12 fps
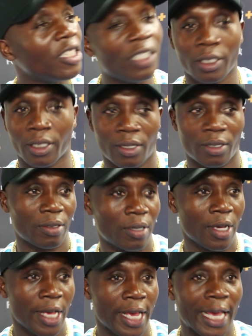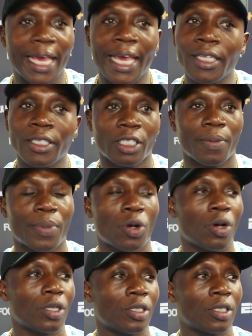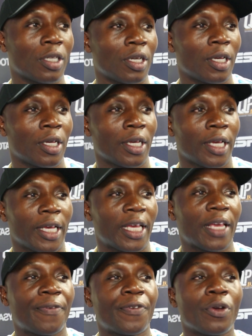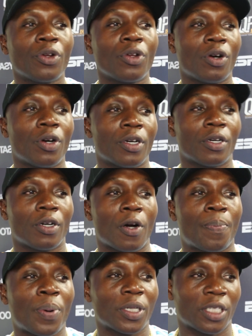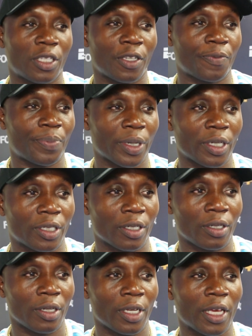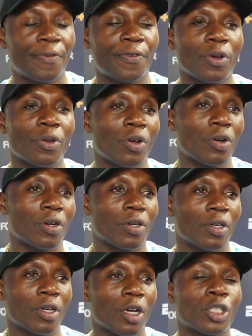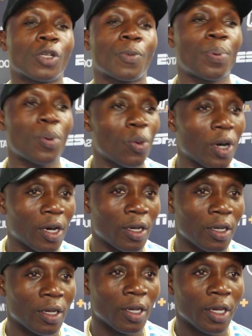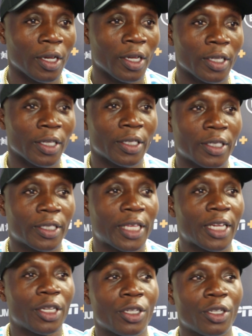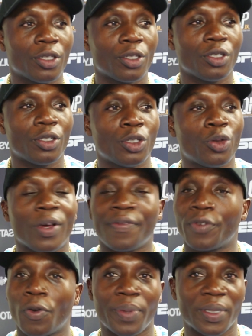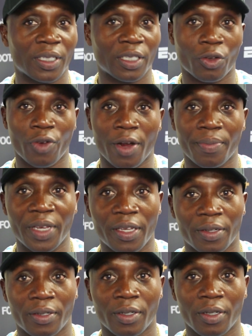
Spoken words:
Instant. Instant, because if you're not a positive person, if you're not a supporter, then you have no business around me.